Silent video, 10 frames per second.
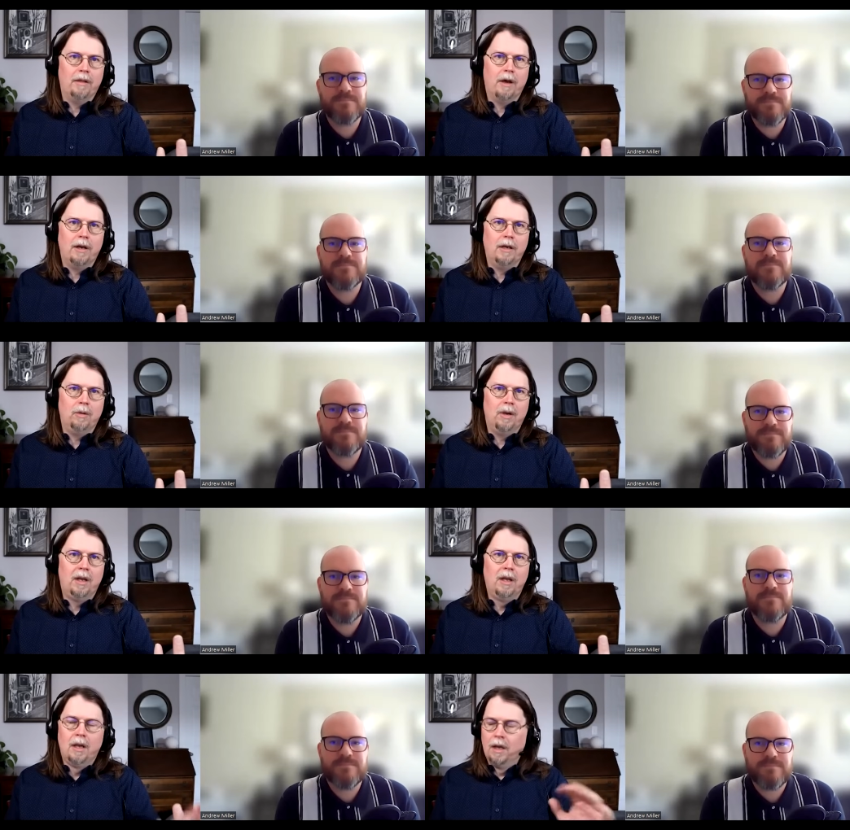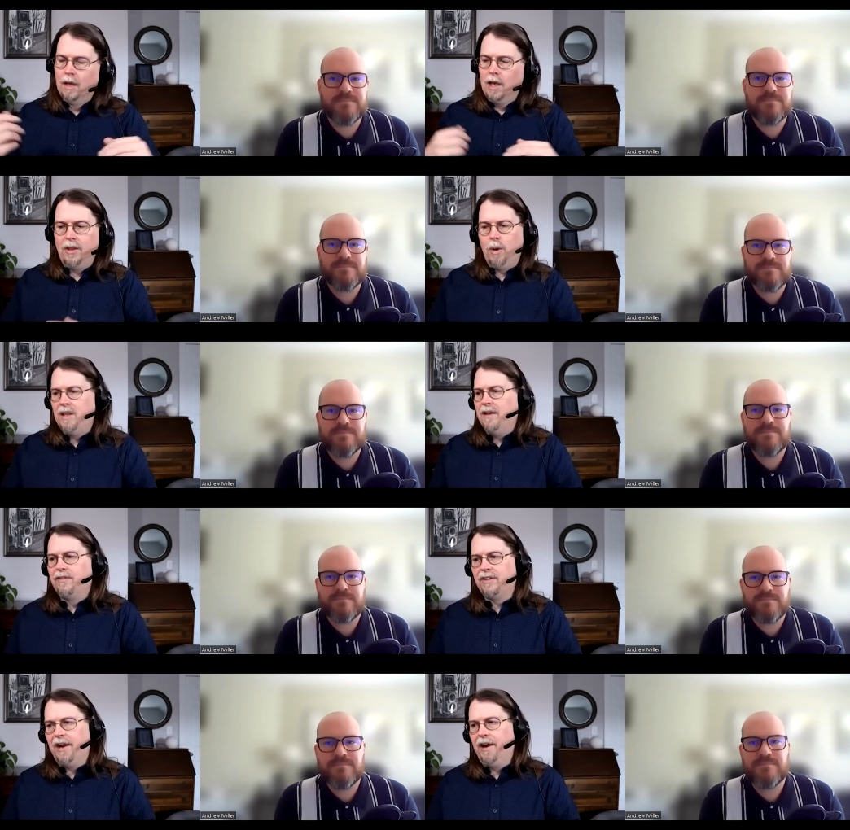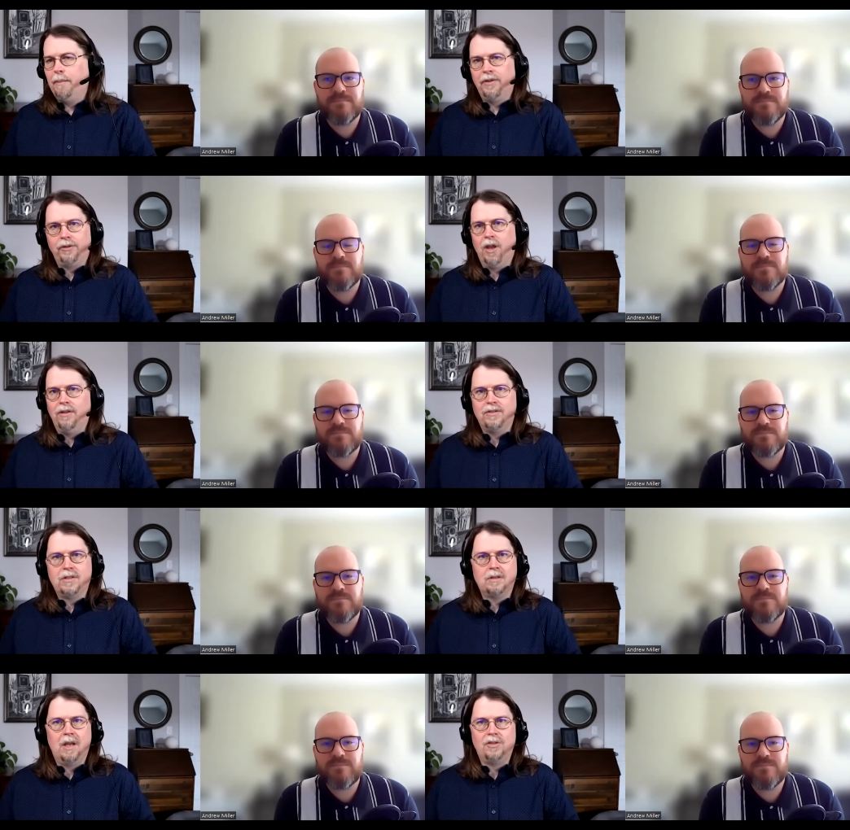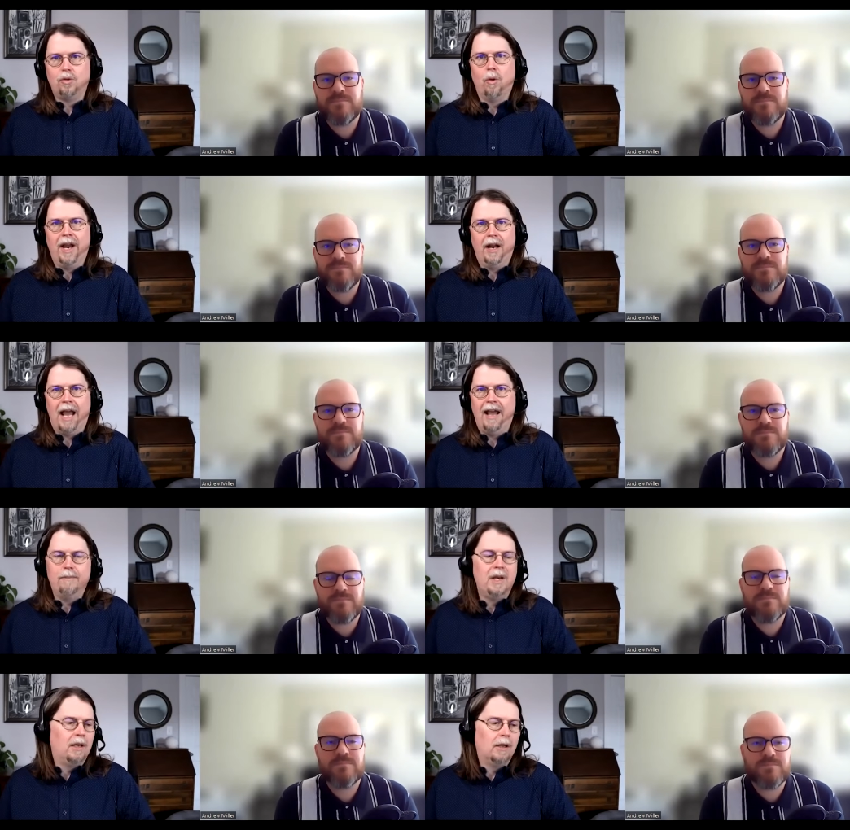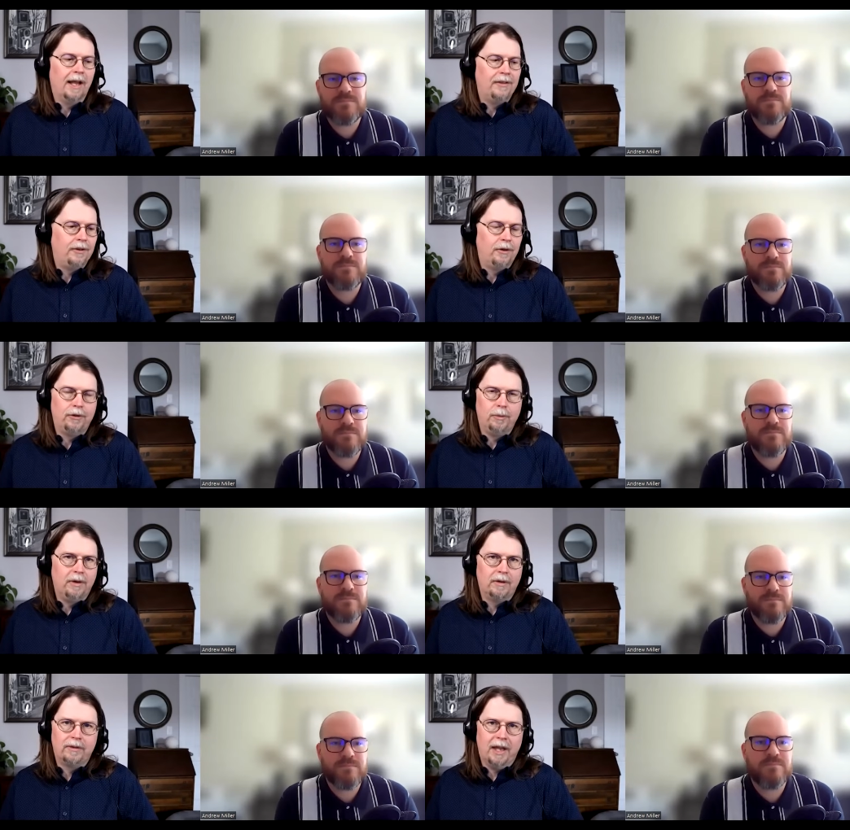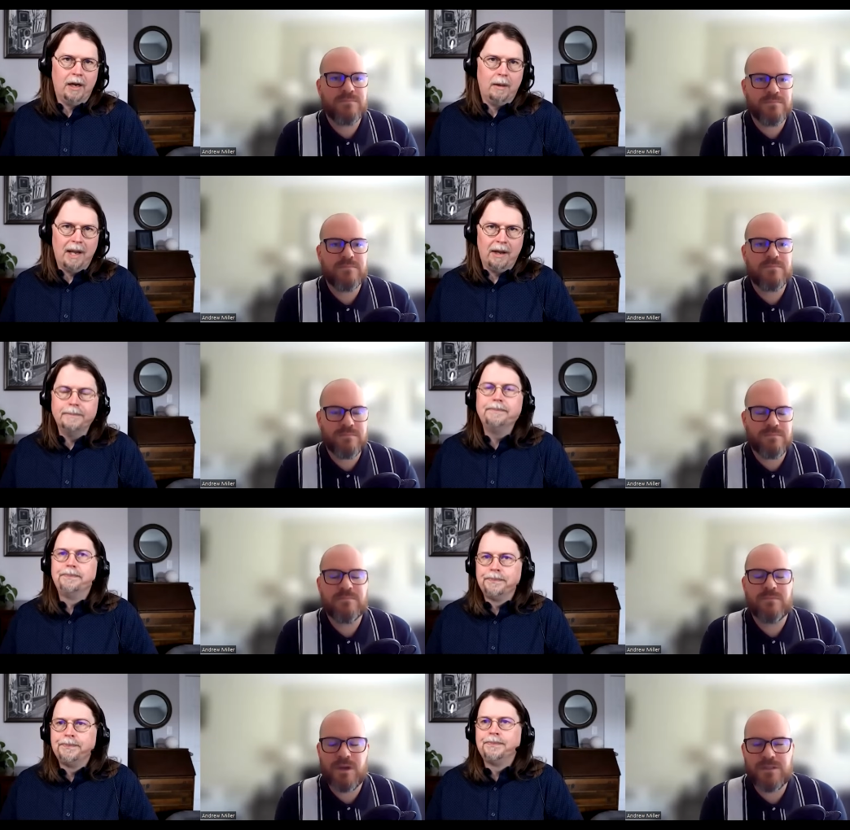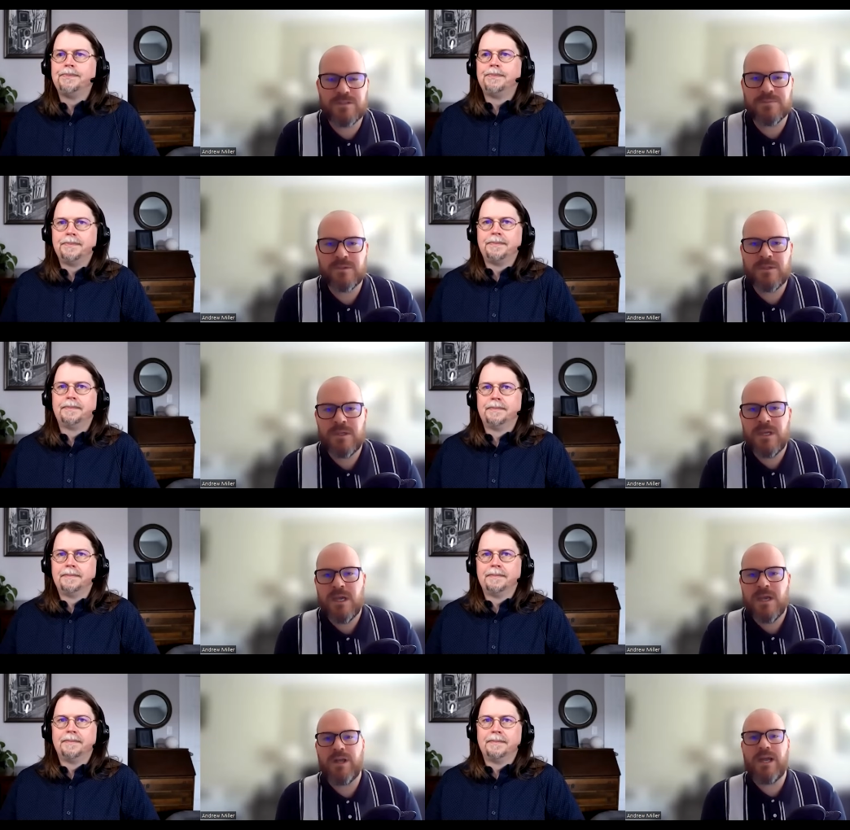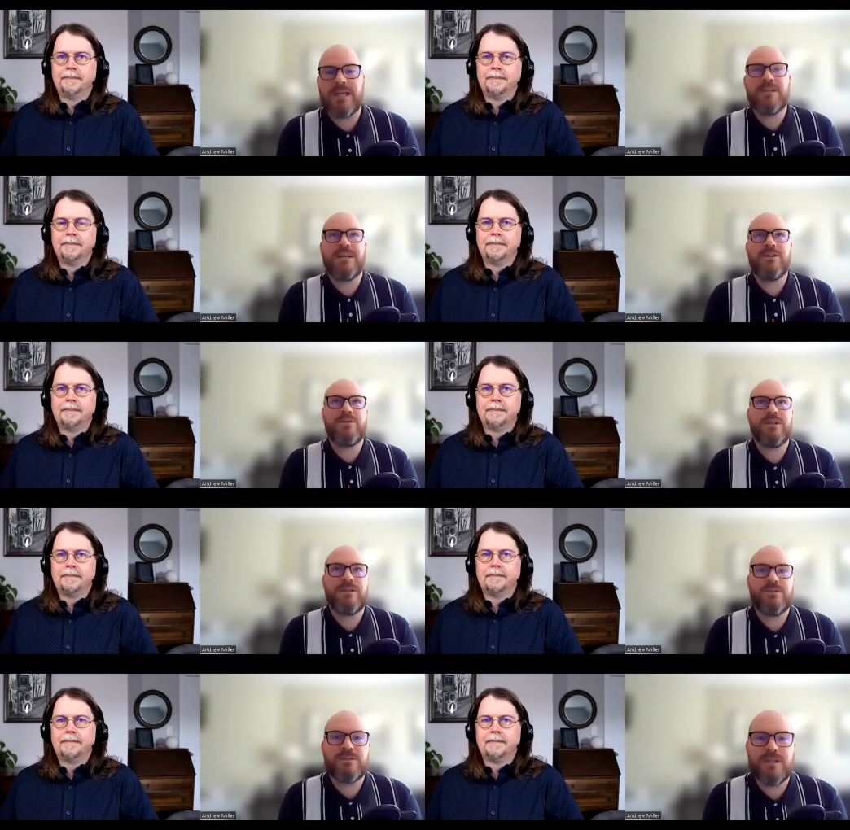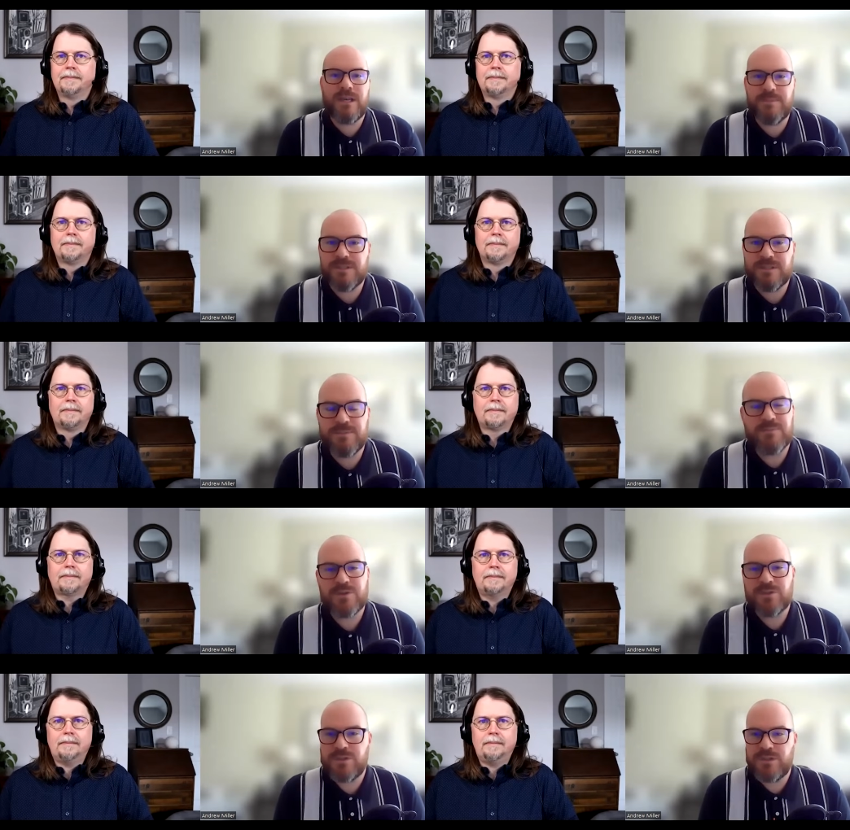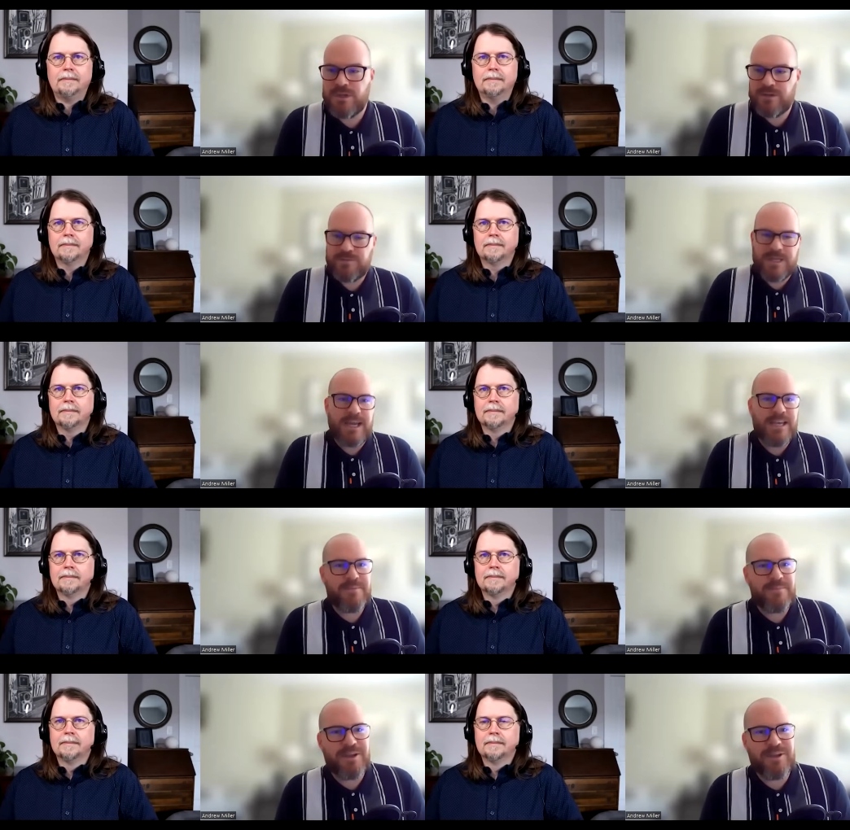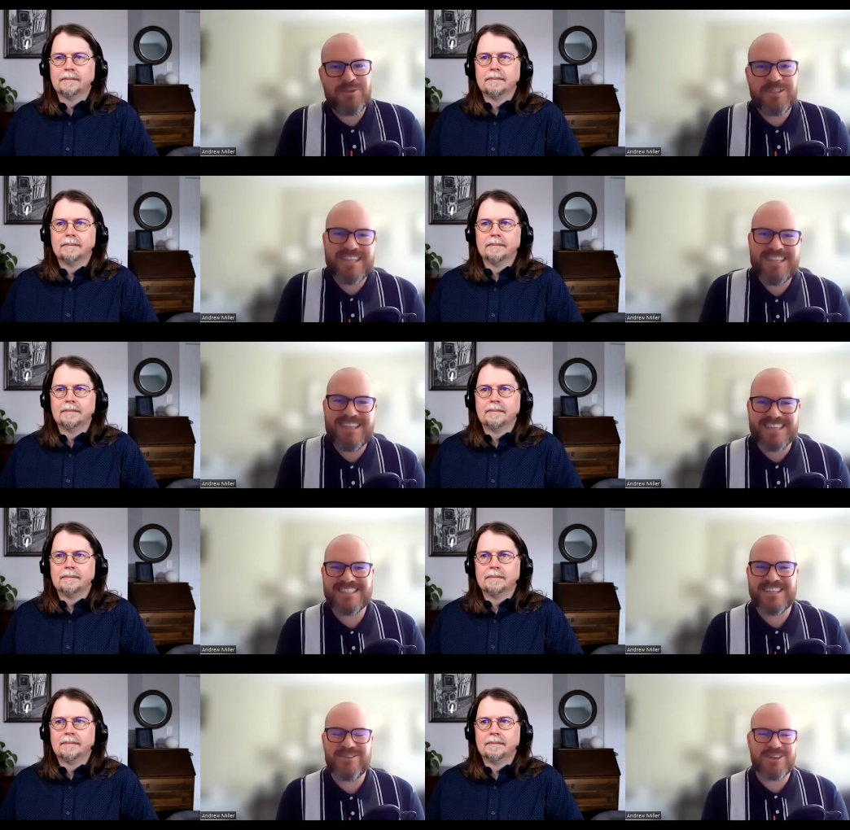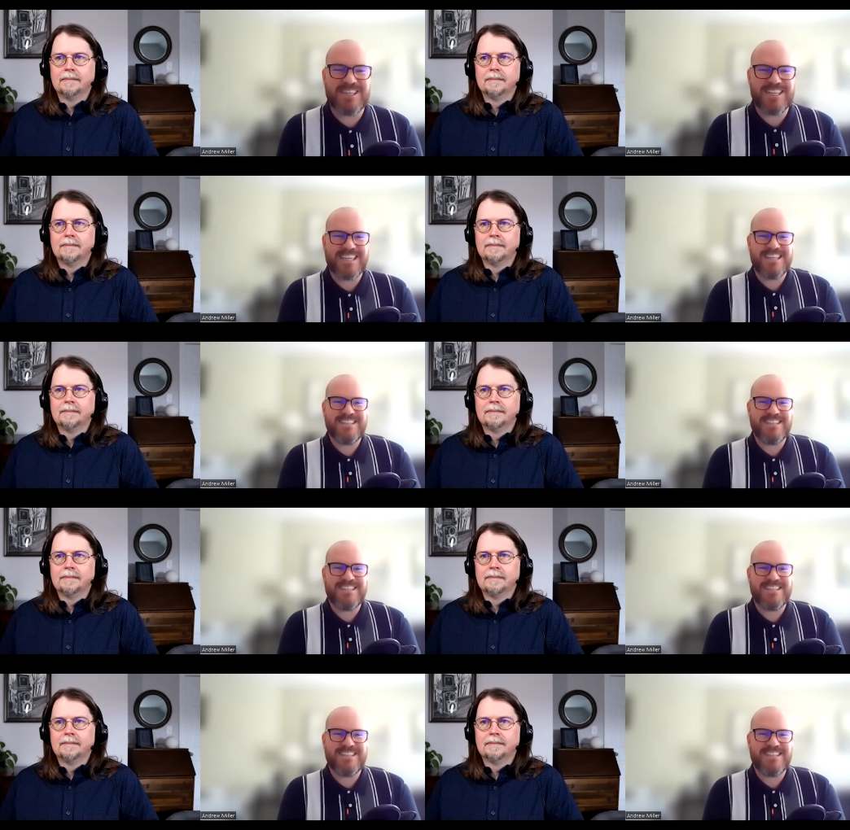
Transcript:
Speaker 1: into it. And the way they've set it up is great. I have many clients that are super excited about it.
Speaker 2: Awesome. Well, I know that there's got to be some version of AI/ML within this that we're going to get